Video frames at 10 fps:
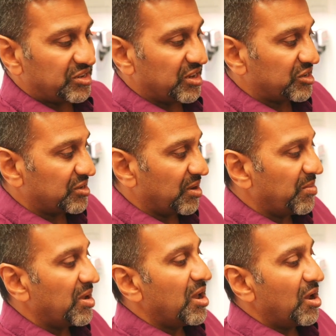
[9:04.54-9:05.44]

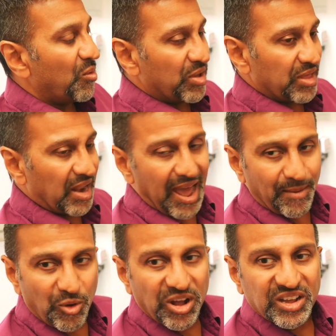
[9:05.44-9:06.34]
system where the
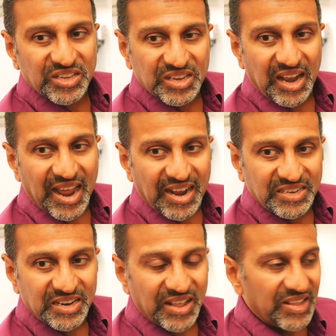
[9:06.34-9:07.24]
lab work is
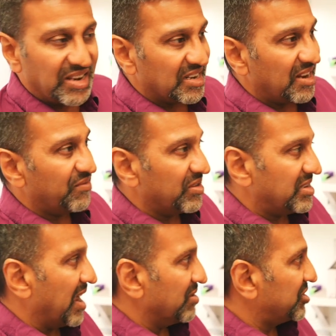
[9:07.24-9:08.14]
collected and then delivered
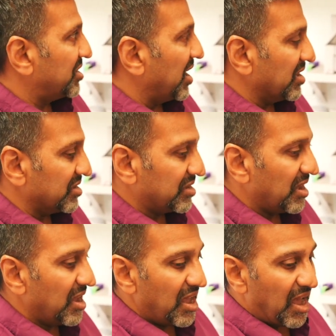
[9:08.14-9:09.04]
downstairs.
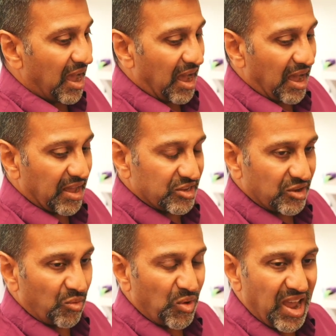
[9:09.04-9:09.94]

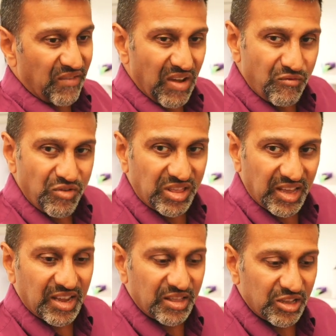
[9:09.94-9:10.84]
So we have
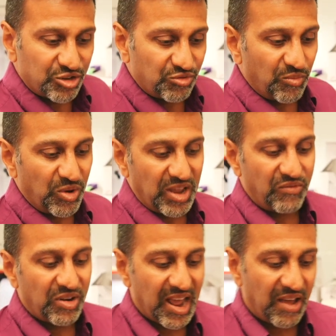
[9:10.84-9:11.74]
everything in this room. We
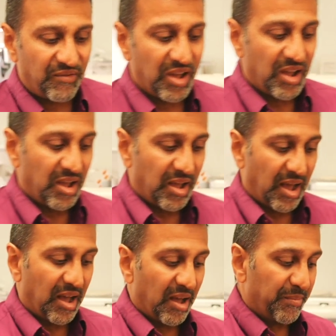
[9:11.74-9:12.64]
even have
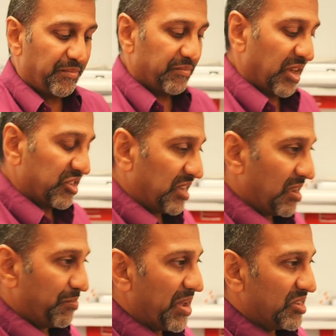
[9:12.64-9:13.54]
a
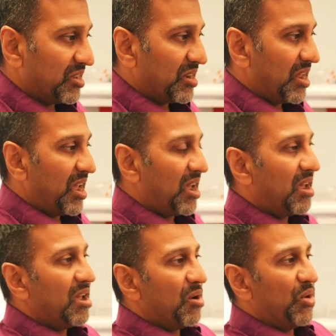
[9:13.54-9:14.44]
sink basin here
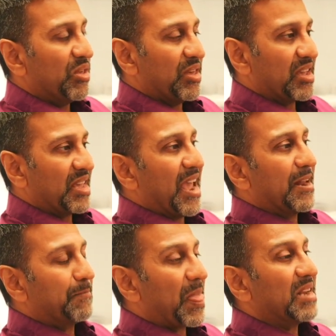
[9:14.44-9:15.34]
with,
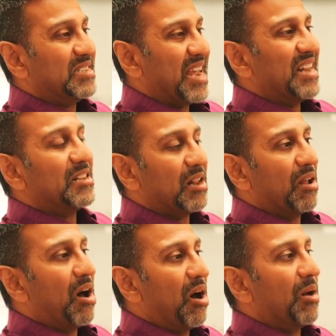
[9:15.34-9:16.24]
again, dental
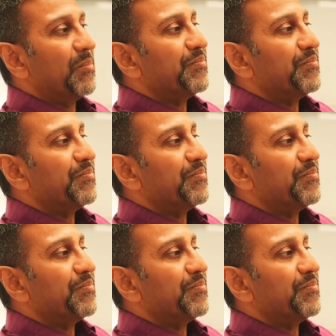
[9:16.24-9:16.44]
art